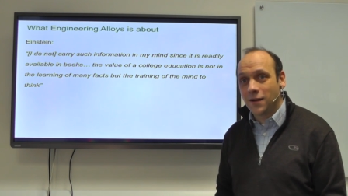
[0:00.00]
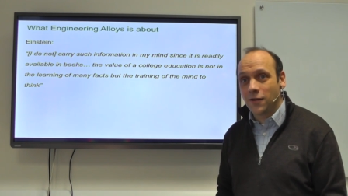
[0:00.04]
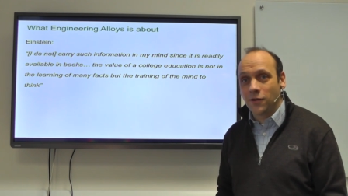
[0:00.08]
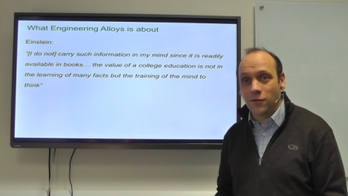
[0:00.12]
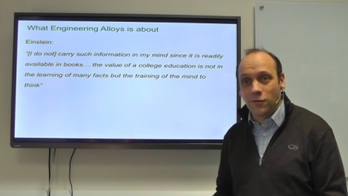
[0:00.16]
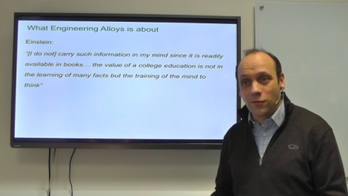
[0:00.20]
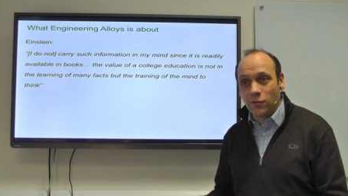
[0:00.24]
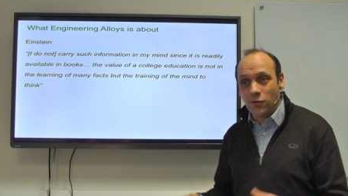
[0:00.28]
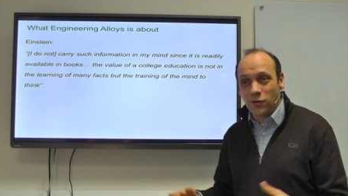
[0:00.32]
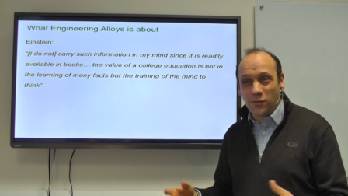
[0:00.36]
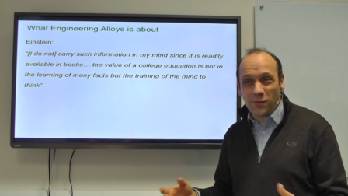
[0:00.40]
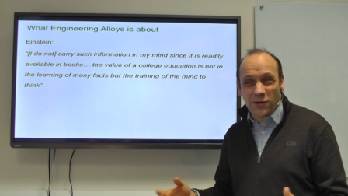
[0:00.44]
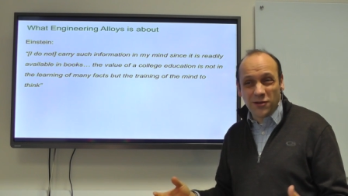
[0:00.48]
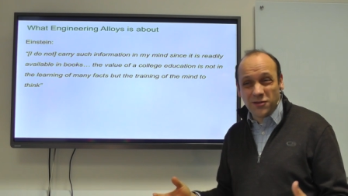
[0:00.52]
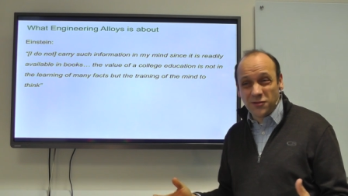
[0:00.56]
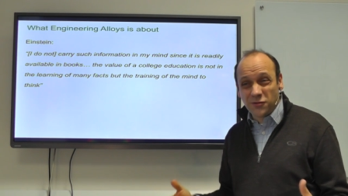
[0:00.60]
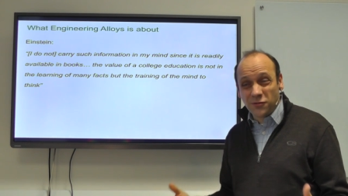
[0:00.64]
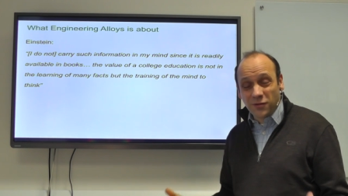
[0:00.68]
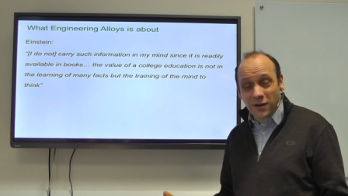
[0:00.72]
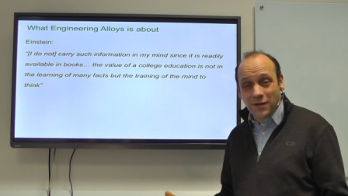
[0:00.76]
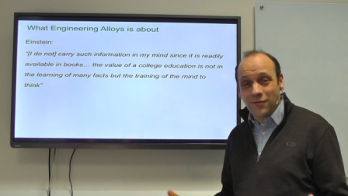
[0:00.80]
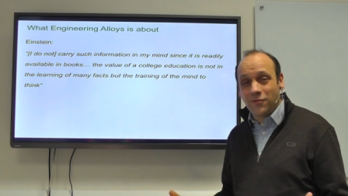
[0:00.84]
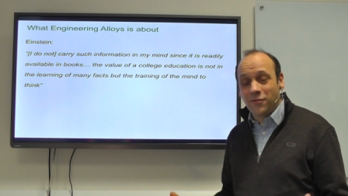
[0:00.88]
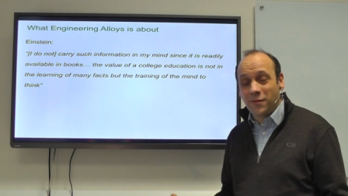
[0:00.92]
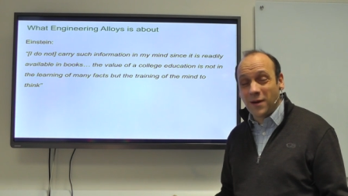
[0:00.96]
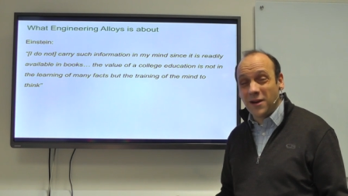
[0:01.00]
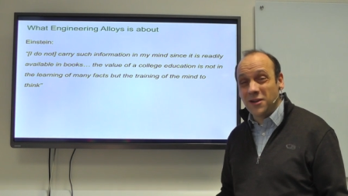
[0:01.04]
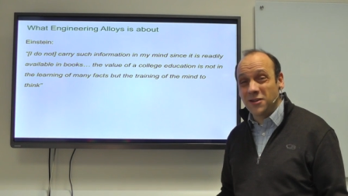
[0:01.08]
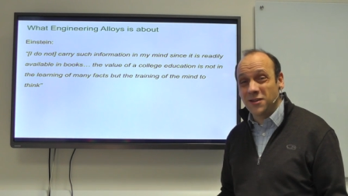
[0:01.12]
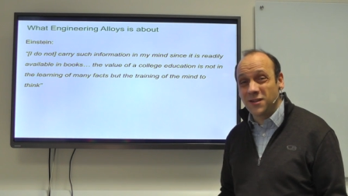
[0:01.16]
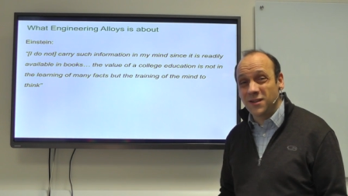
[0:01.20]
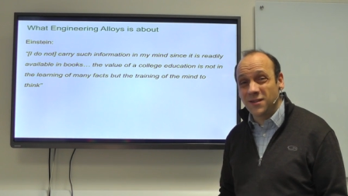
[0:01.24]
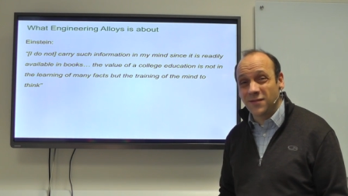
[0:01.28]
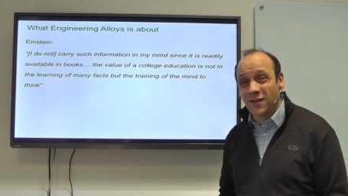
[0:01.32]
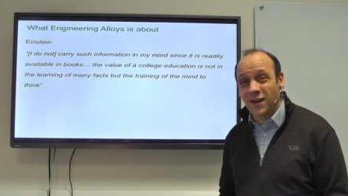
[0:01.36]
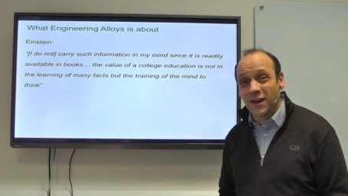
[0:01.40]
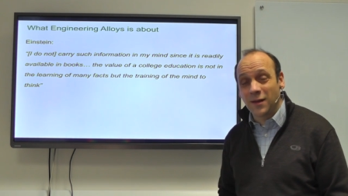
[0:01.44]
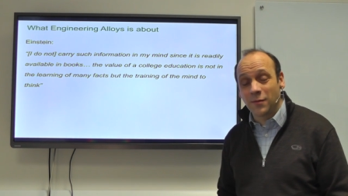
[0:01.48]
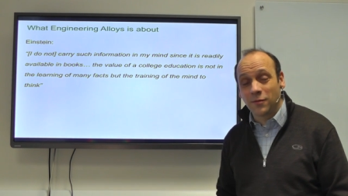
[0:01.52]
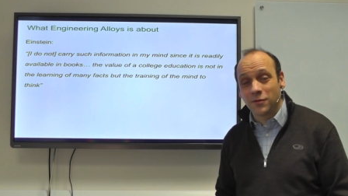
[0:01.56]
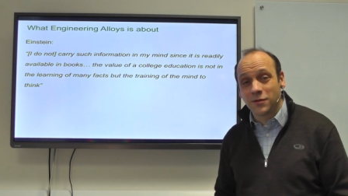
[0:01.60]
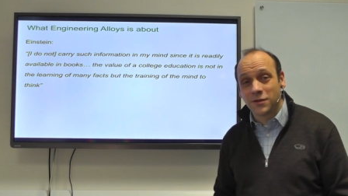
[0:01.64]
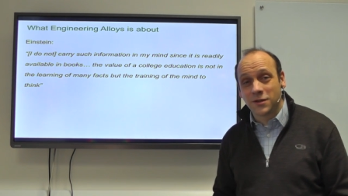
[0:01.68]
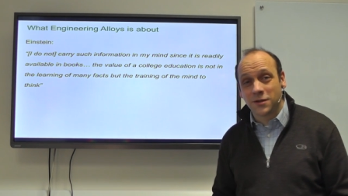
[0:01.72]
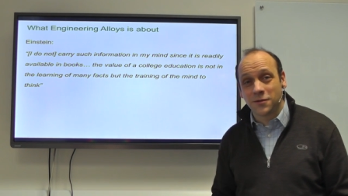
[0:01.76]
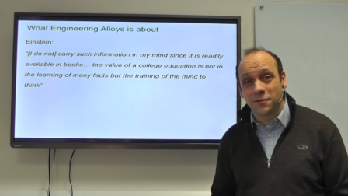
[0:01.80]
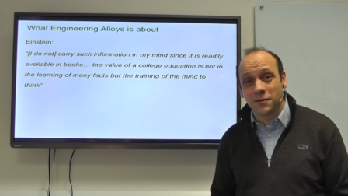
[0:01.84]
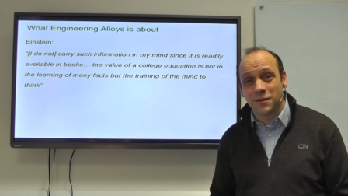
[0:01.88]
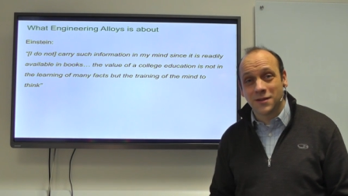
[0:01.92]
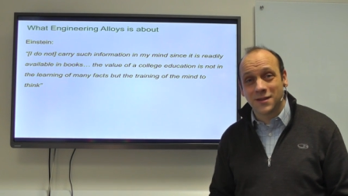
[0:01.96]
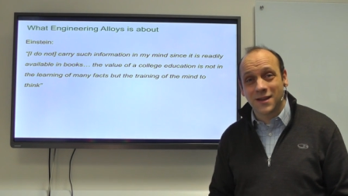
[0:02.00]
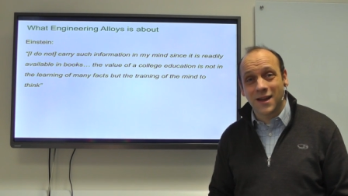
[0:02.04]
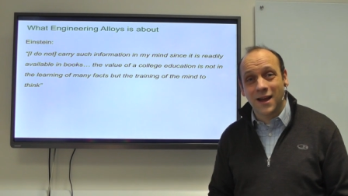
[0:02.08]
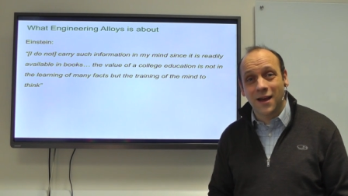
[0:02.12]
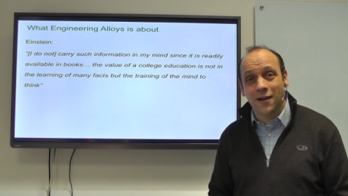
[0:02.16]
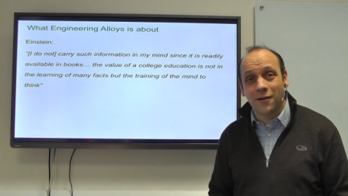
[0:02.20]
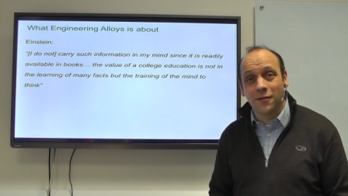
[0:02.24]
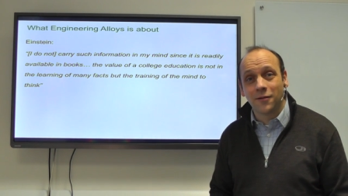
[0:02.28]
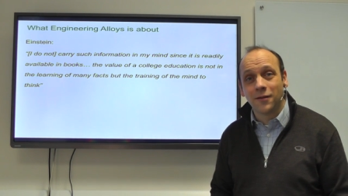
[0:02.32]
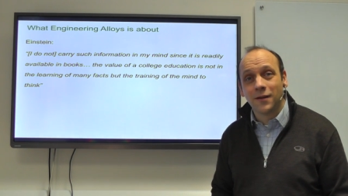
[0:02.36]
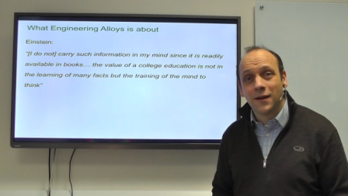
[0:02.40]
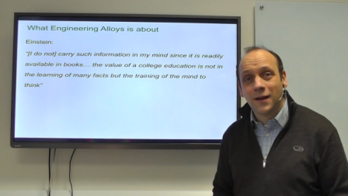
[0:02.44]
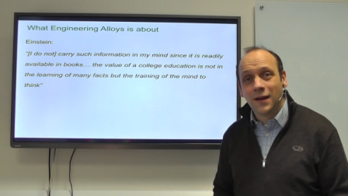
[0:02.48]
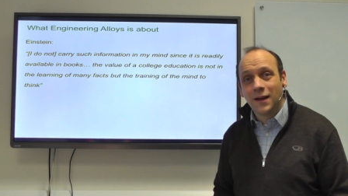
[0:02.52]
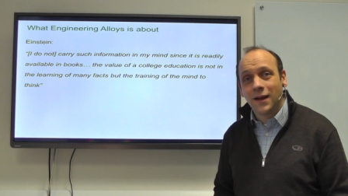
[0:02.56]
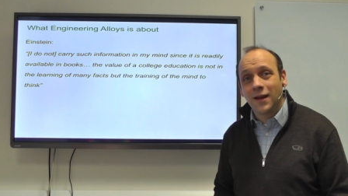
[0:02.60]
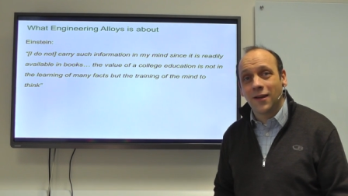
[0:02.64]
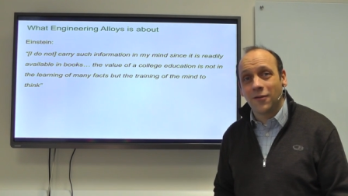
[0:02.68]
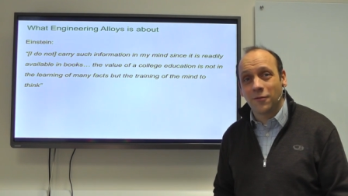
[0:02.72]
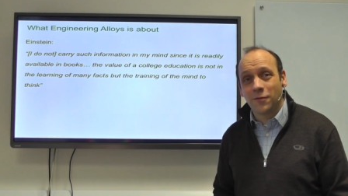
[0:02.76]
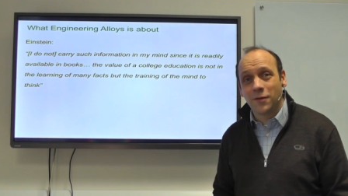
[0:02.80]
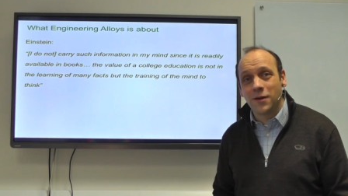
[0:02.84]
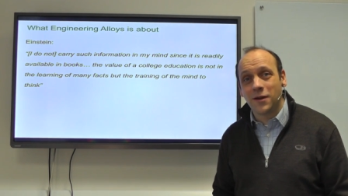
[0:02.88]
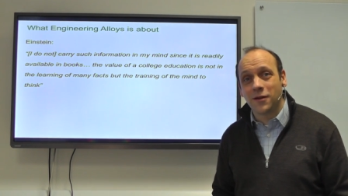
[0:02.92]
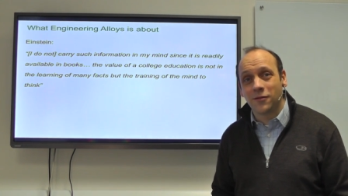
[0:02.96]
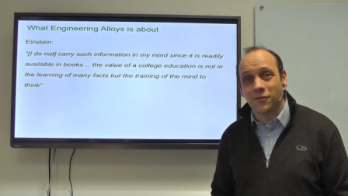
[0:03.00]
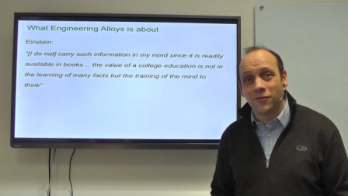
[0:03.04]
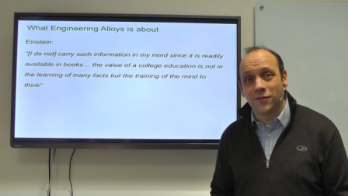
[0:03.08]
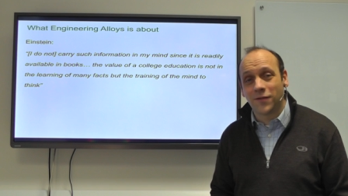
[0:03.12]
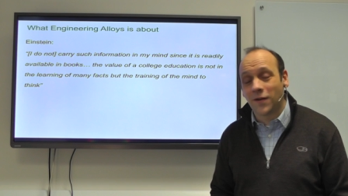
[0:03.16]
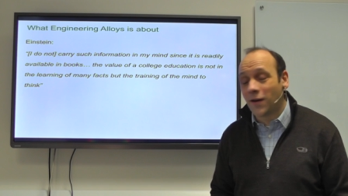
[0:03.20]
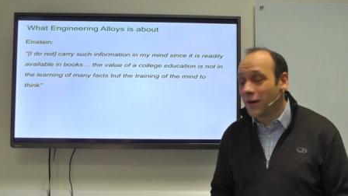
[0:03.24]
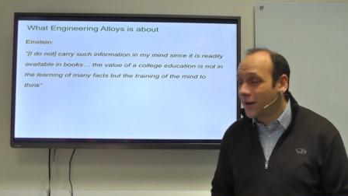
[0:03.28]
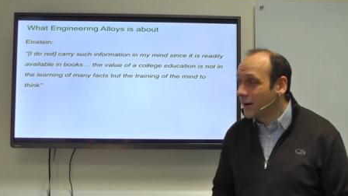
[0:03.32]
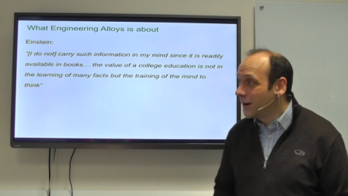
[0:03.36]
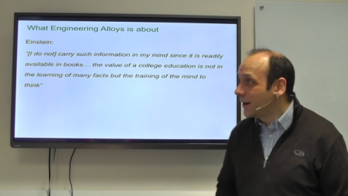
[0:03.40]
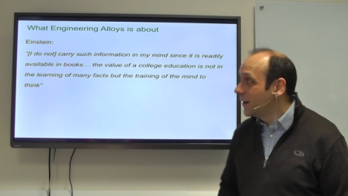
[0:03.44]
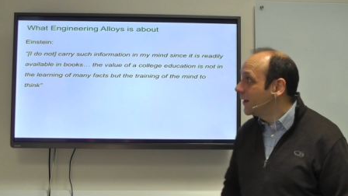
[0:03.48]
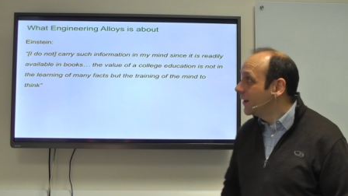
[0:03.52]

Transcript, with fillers: Uh, almost all information is available to us now if we can find